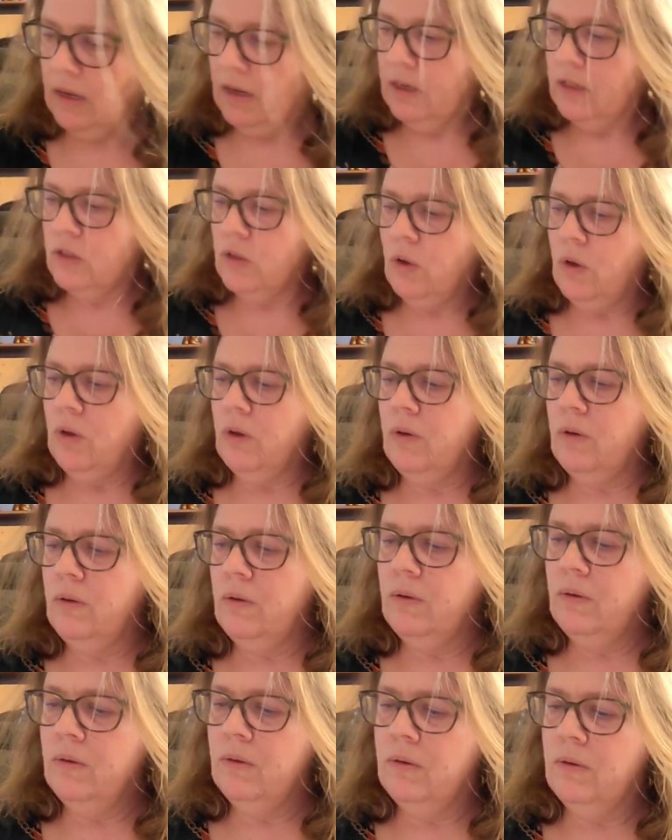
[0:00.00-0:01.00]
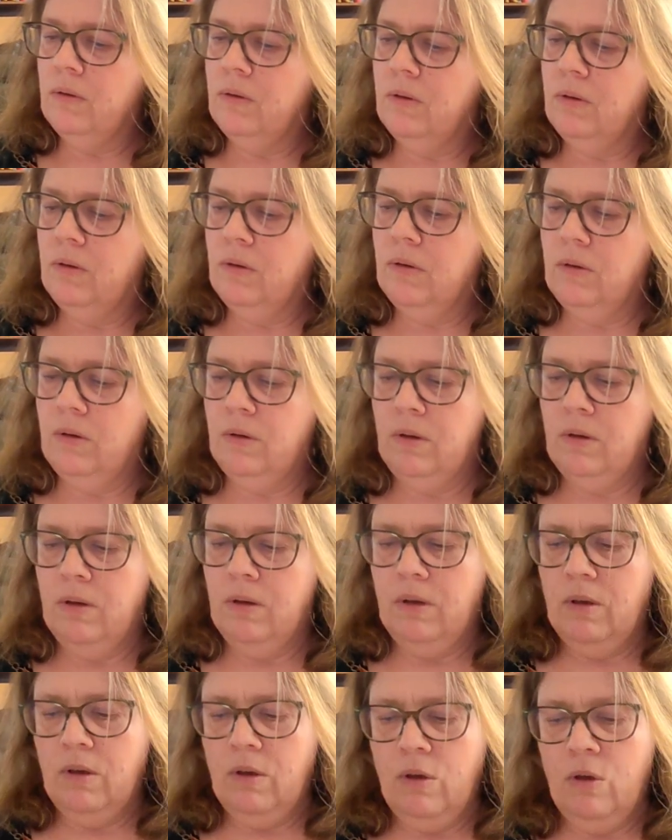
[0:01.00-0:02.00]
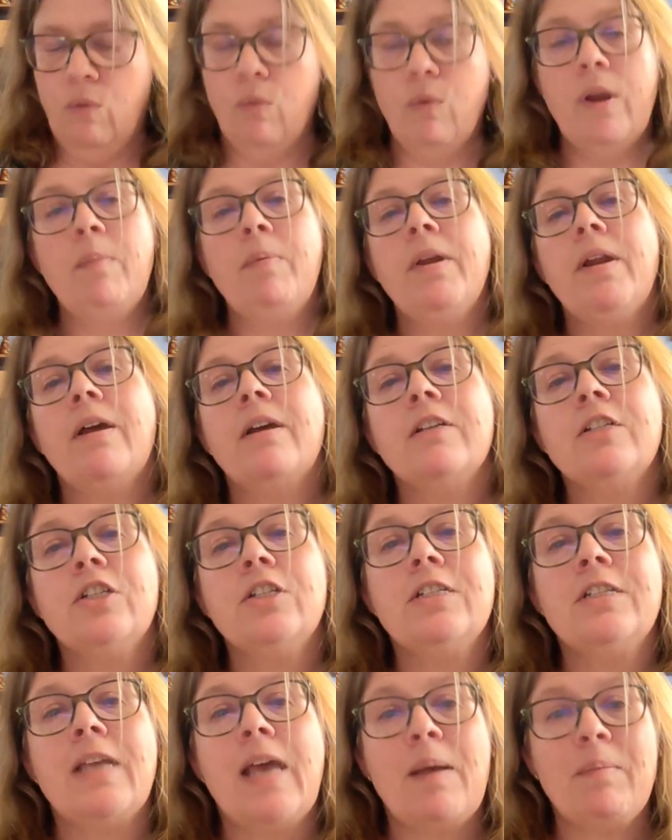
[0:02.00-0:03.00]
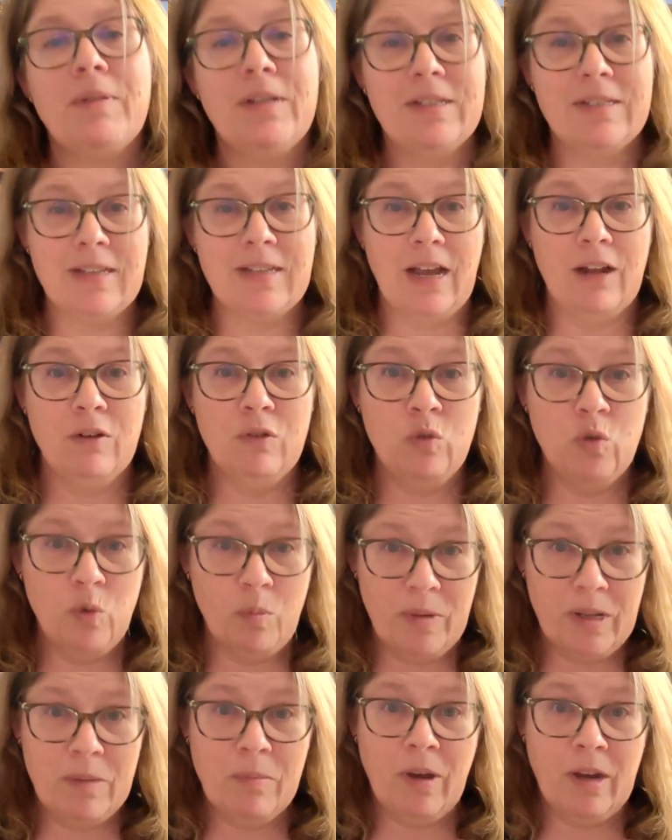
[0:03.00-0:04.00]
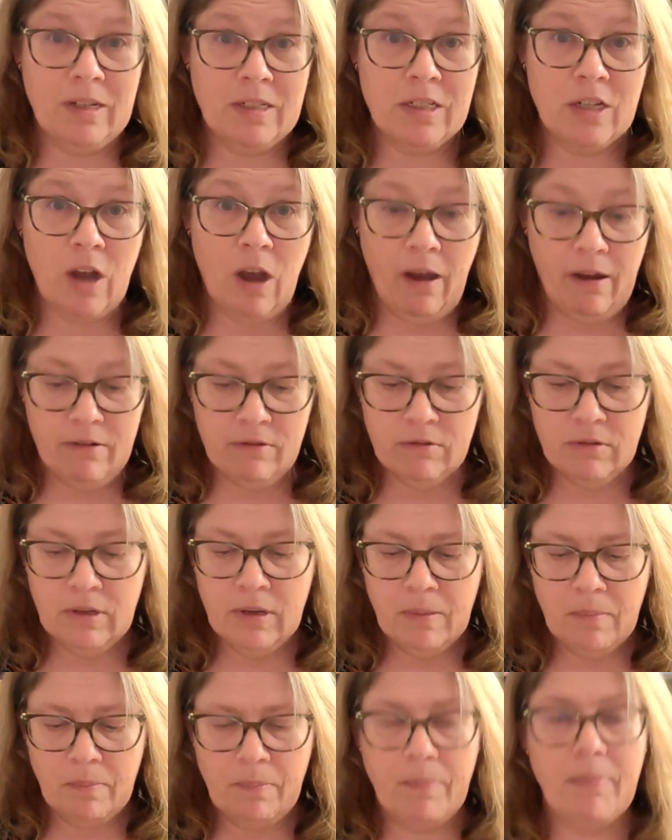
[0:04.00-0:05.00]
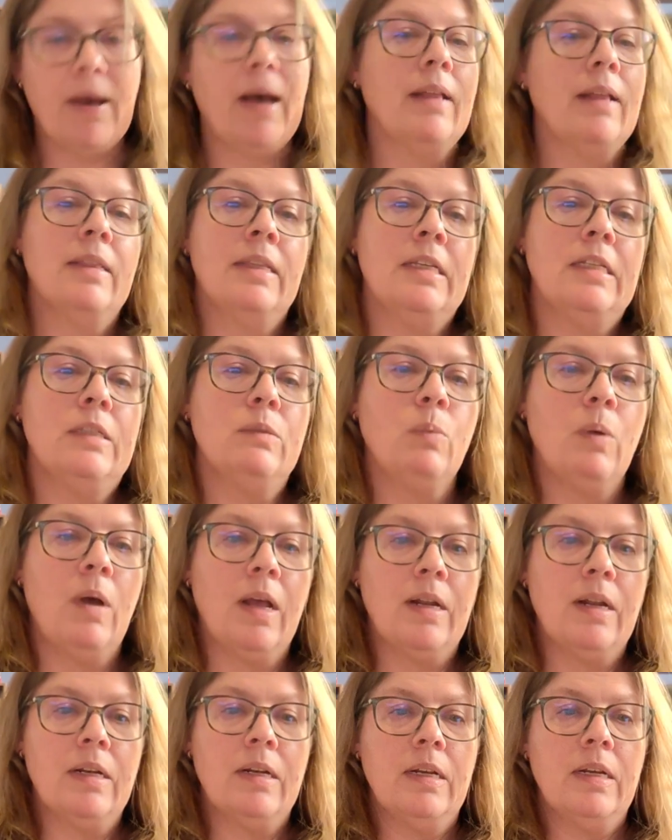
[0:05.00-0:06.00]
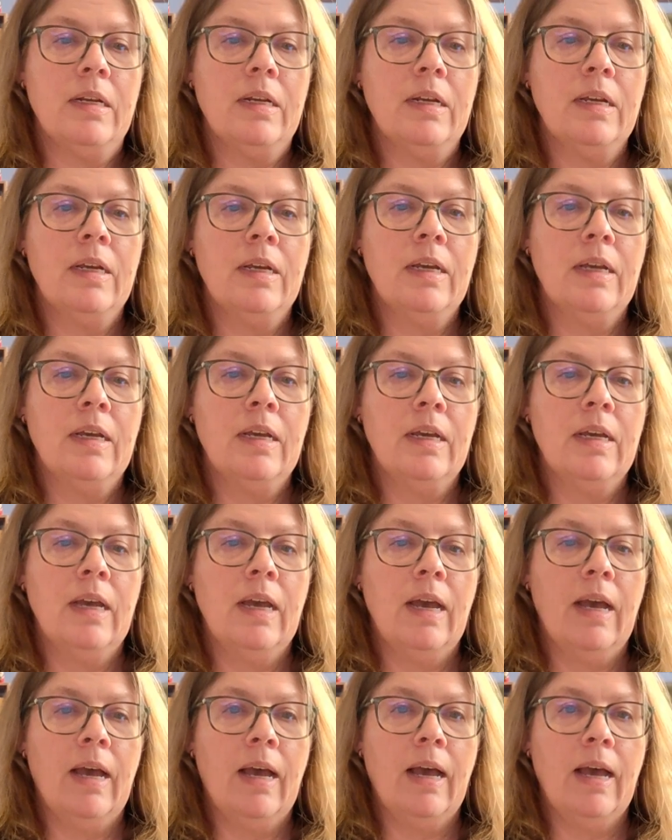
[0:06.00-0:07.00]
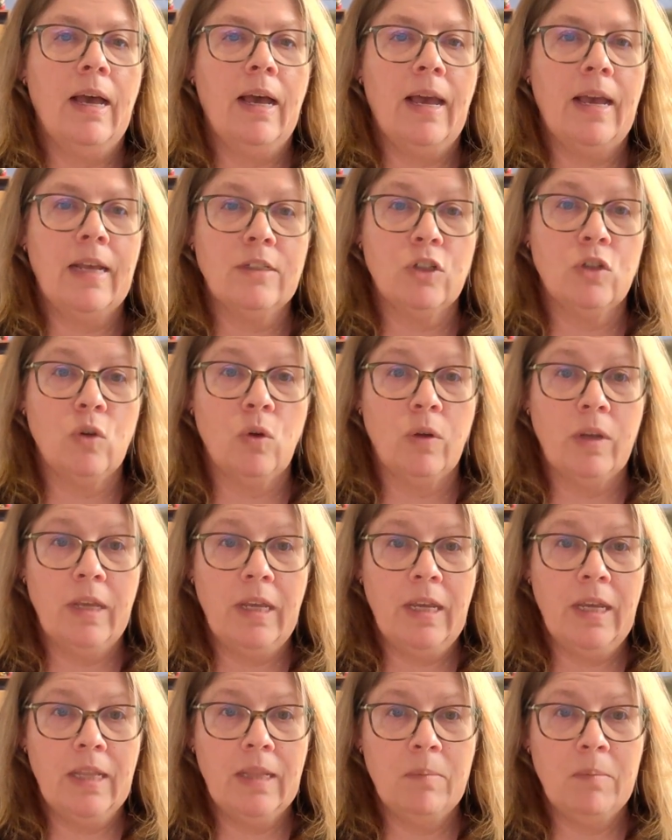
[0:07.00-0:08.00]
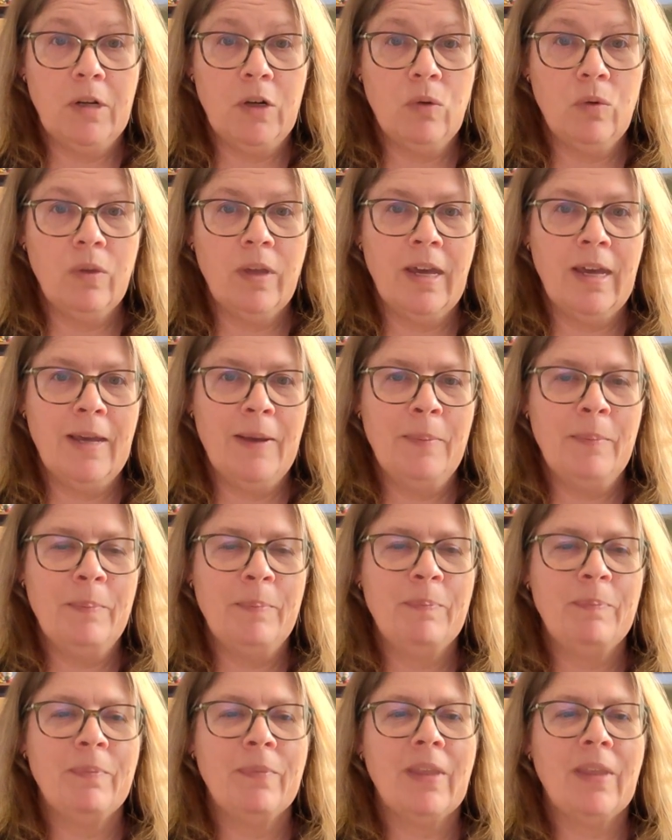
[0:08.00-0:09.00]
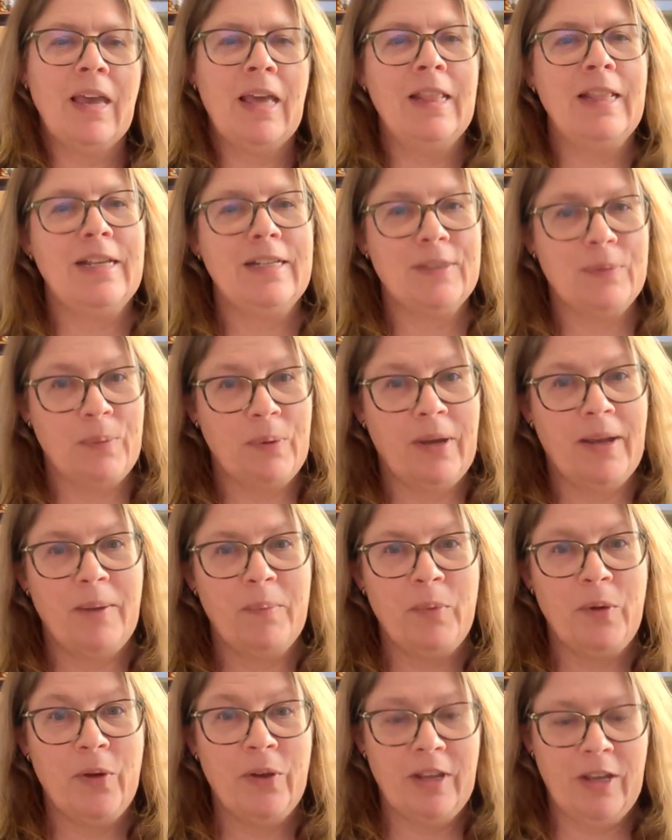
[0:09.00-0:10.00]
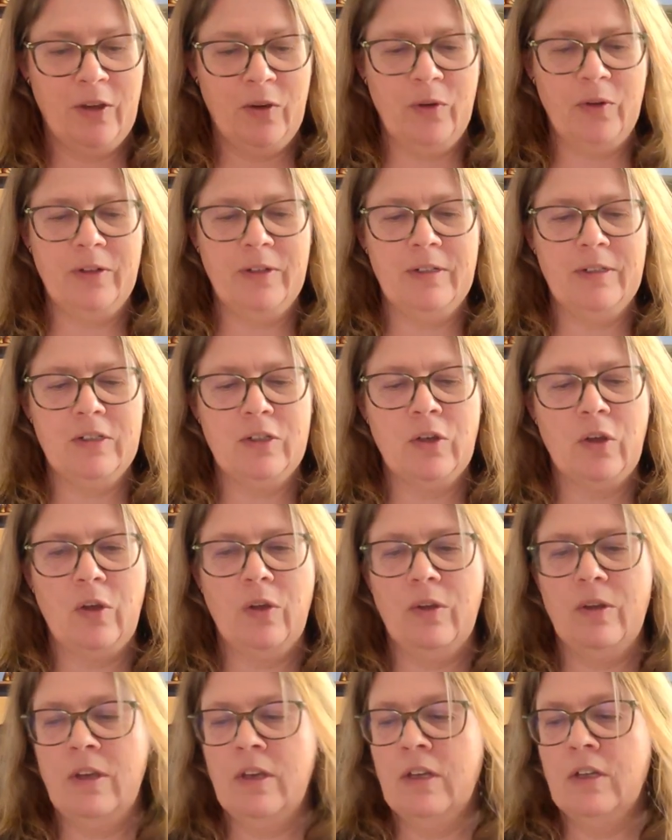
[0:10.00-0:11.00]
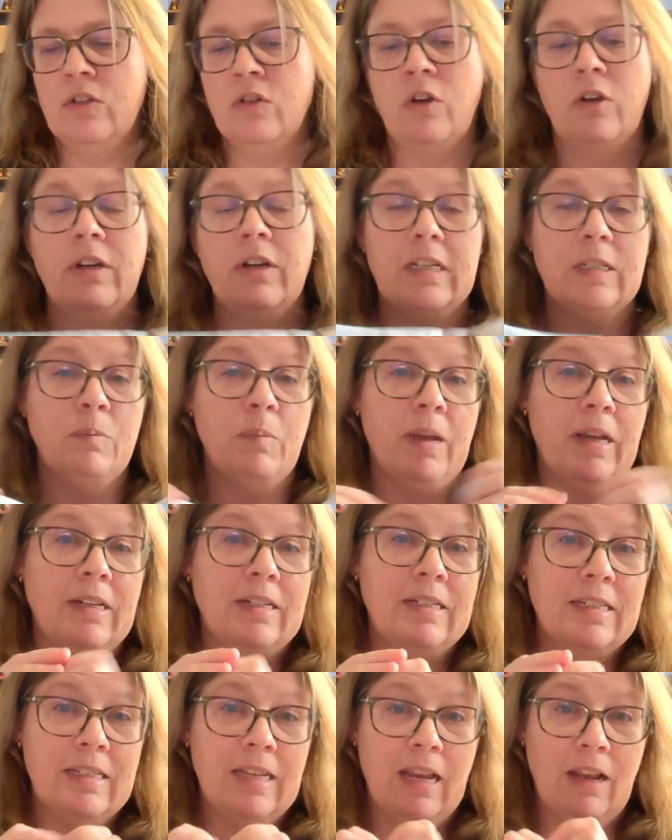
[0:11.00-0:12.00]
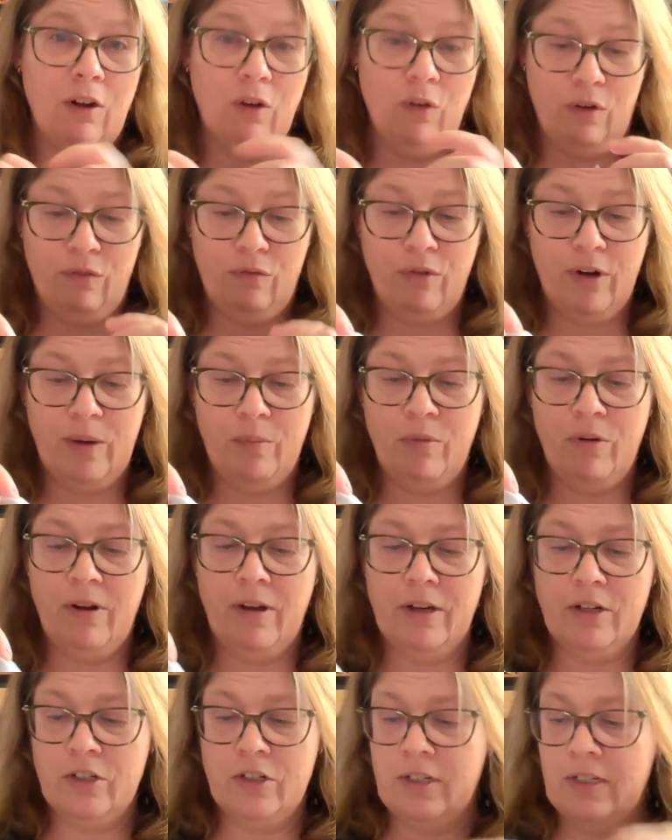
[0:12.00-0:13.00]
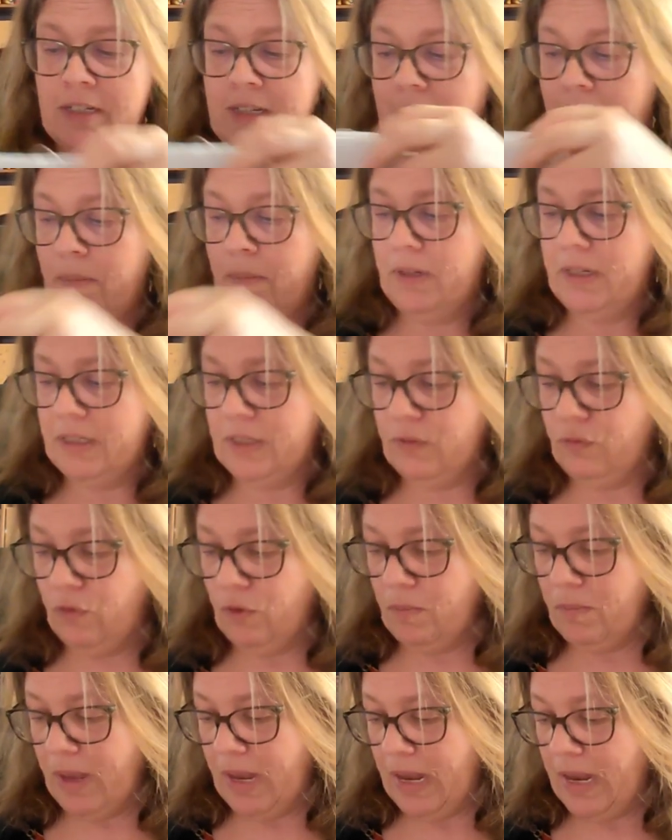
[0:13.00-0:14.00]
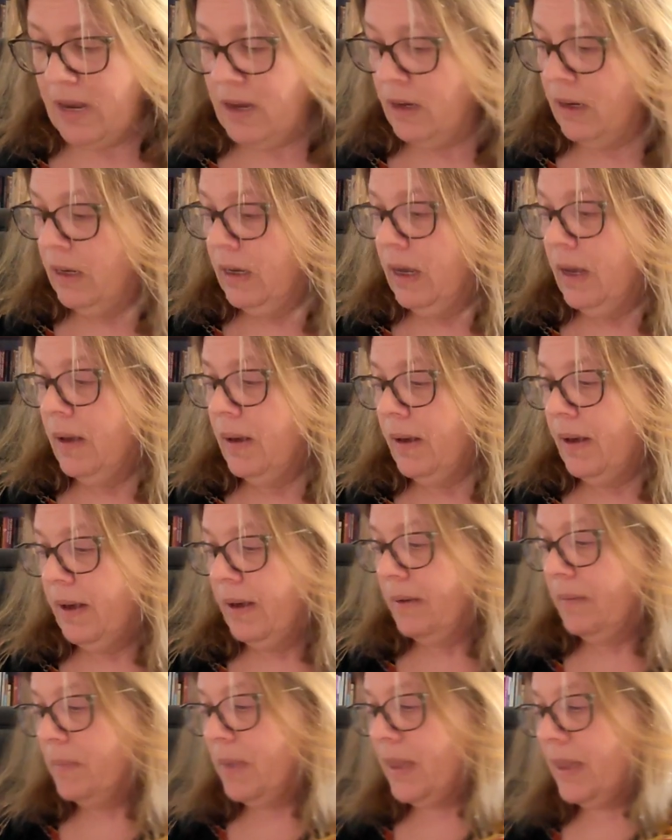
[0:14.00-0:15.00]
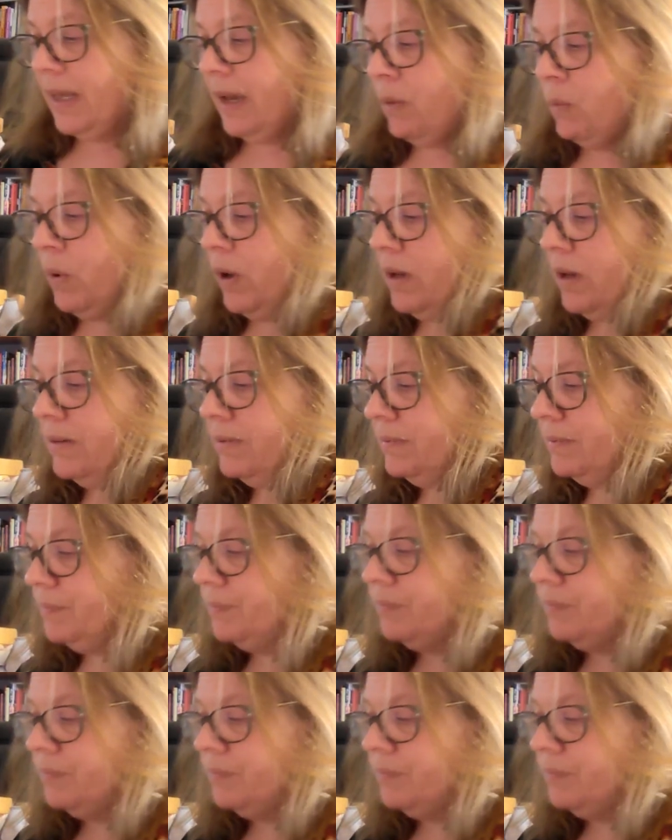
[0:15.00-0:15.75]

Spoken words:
So reproduction samplers aren't normally my style, but this one has a donkey in the middle there, and that's why I'm working on it. So don't expect to see a lot of reproduction samplers from me, but that one